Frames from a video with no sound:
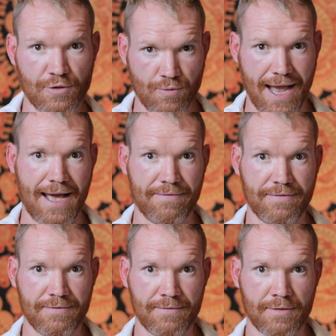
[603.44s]

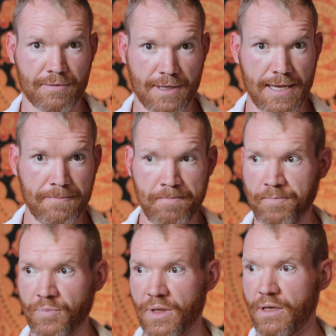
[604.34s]
graph, okay?
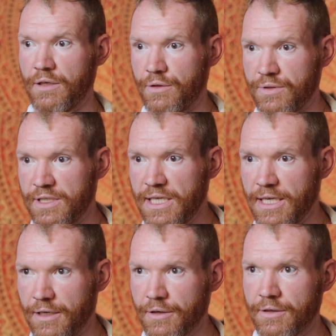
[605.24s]
You see
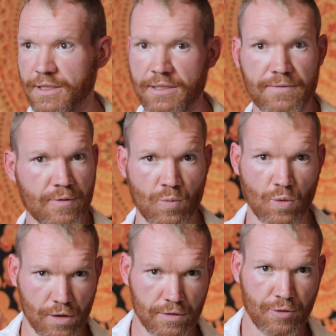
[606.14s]
here, this is from
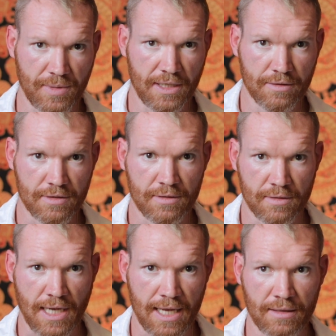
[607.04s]

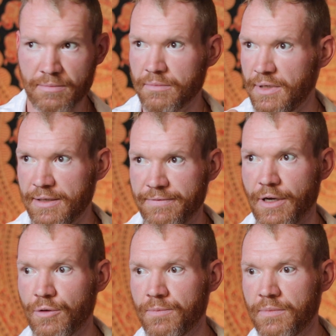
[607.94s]

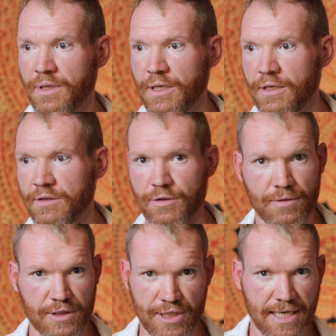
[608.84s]
worldometers.info, so you
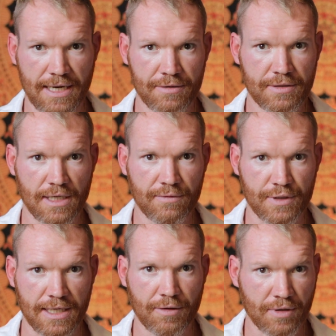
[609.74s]
can check it out yourself,
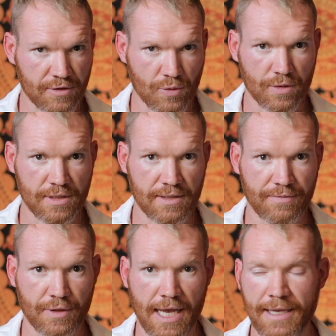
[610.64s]
check out their sources
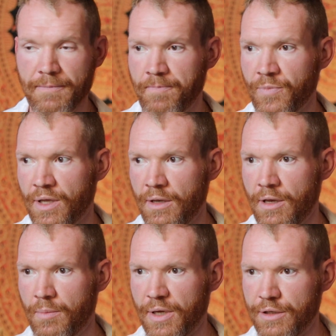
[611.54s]
if you like. But